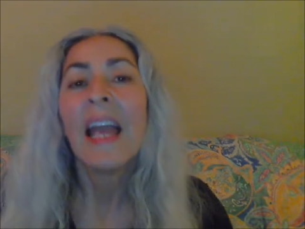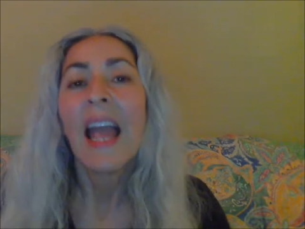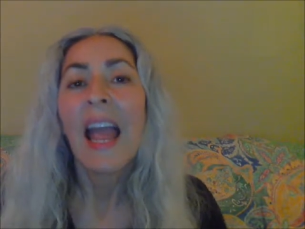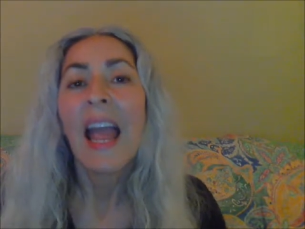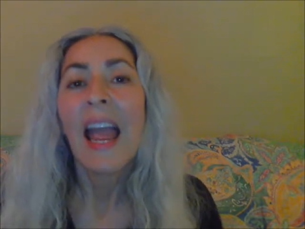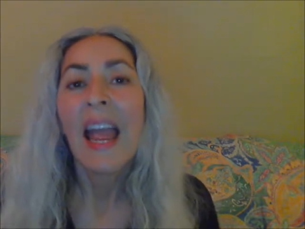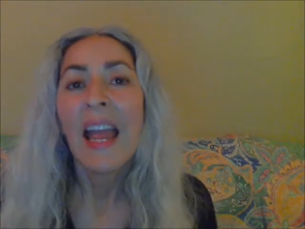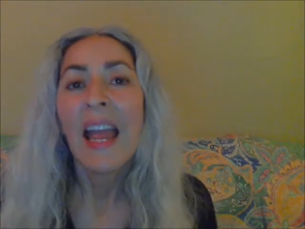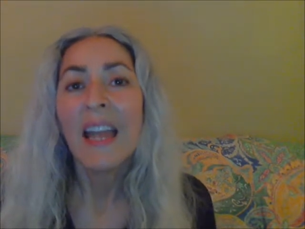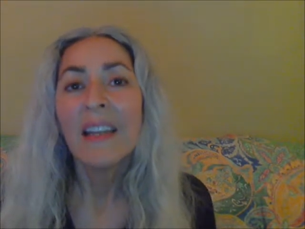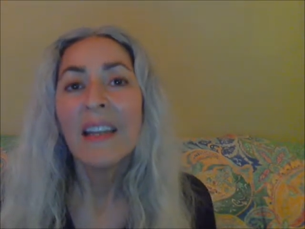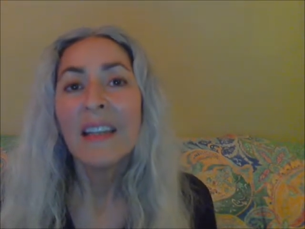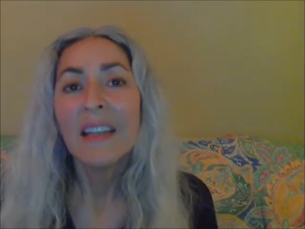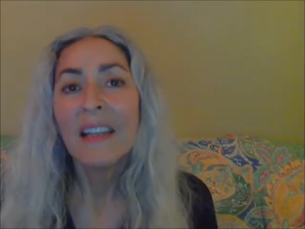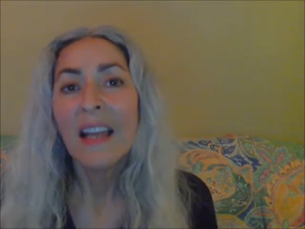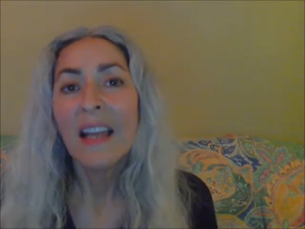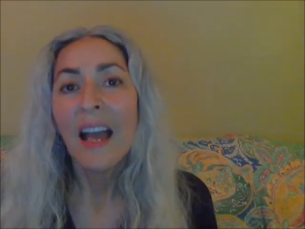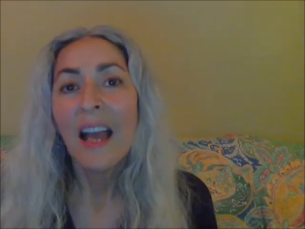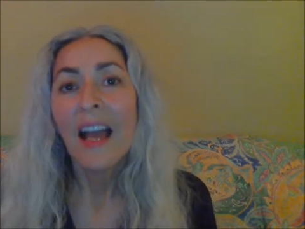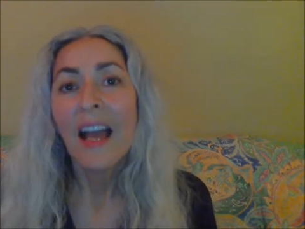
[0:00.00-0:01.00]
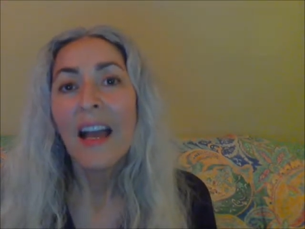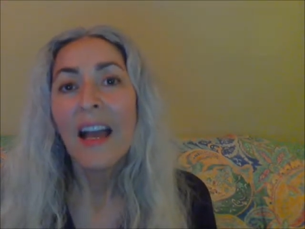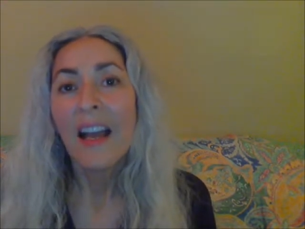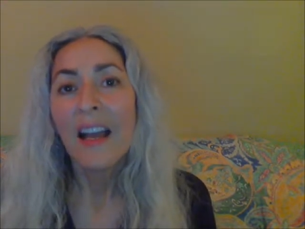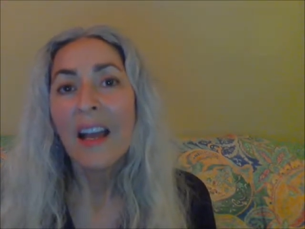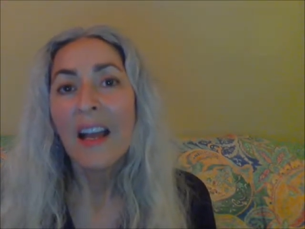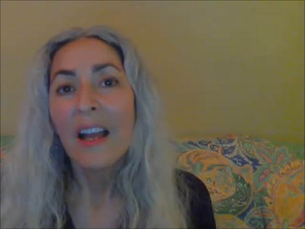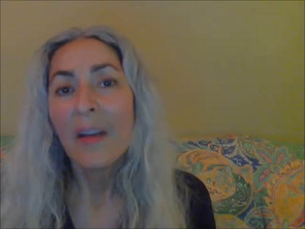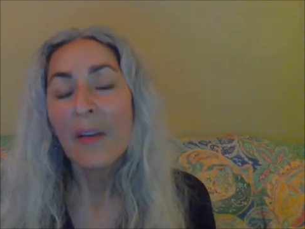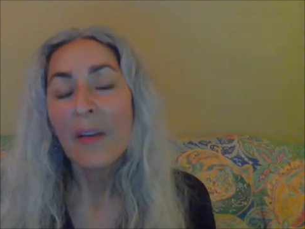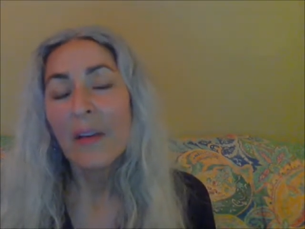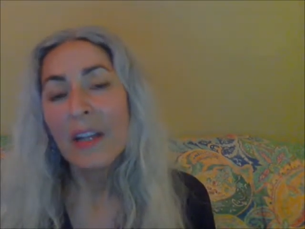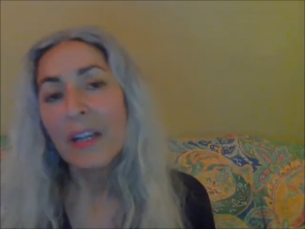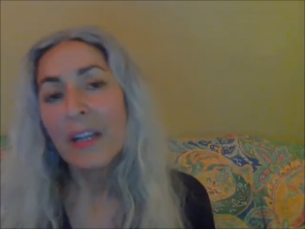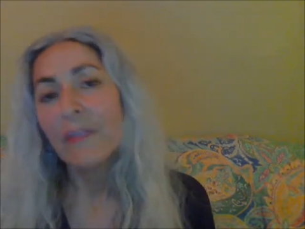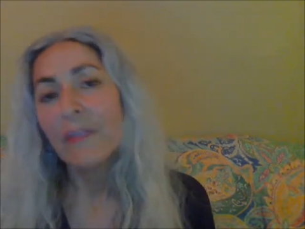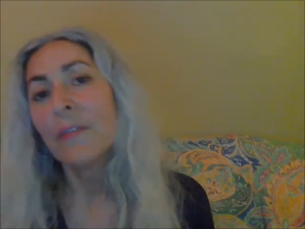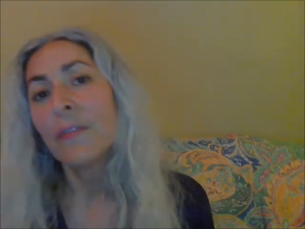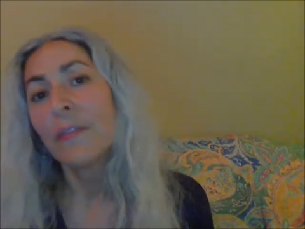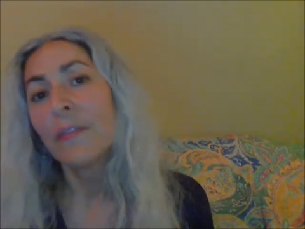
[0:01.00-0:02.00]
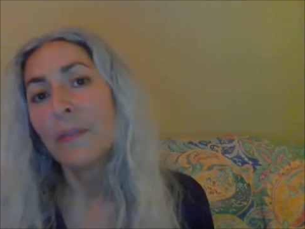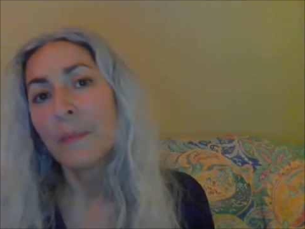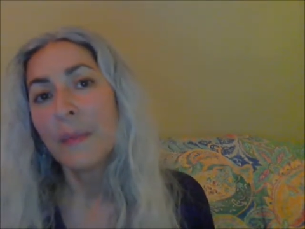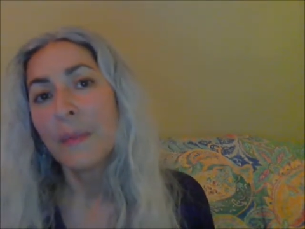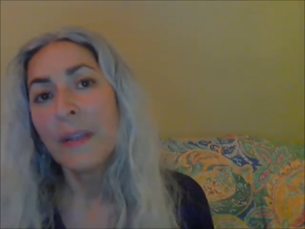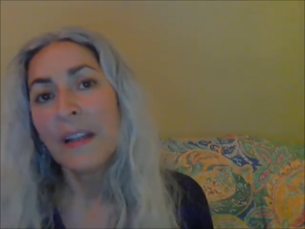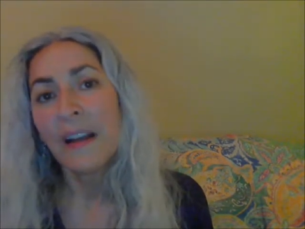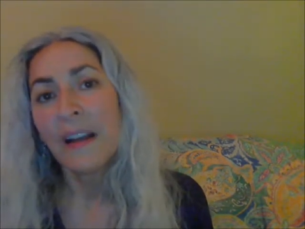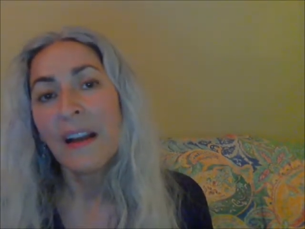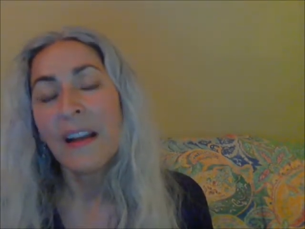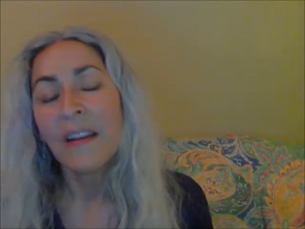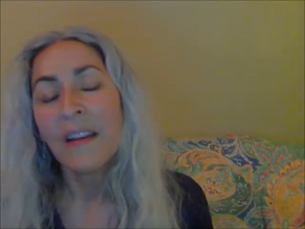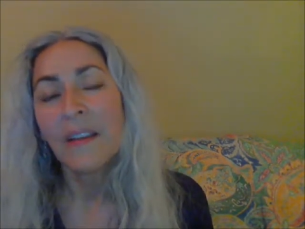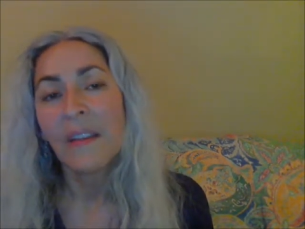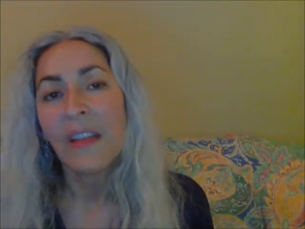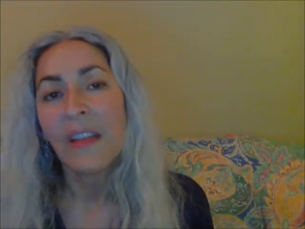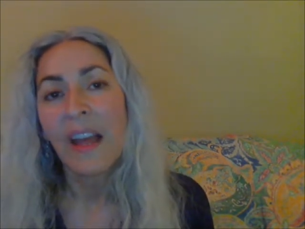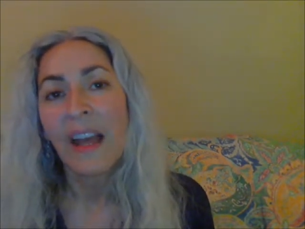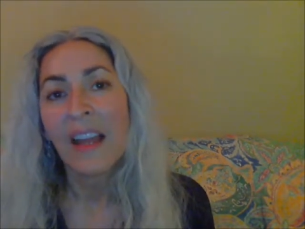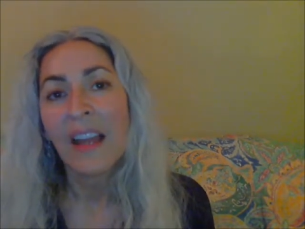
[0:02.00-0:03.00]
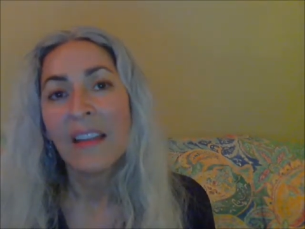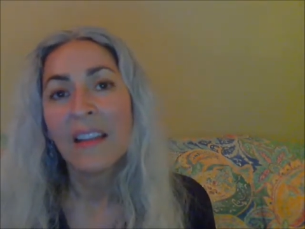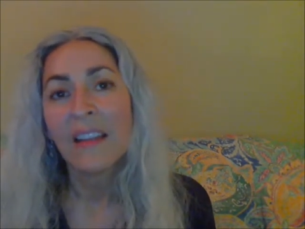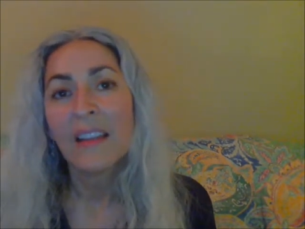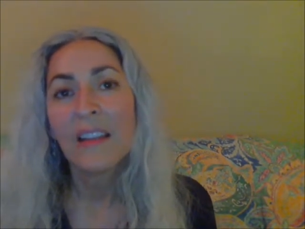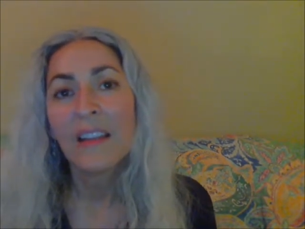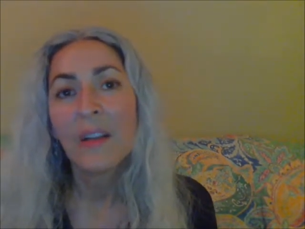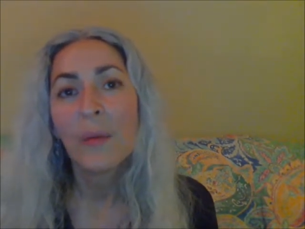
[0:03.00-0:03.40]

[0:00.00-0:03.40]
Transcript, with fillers: And even beyond that,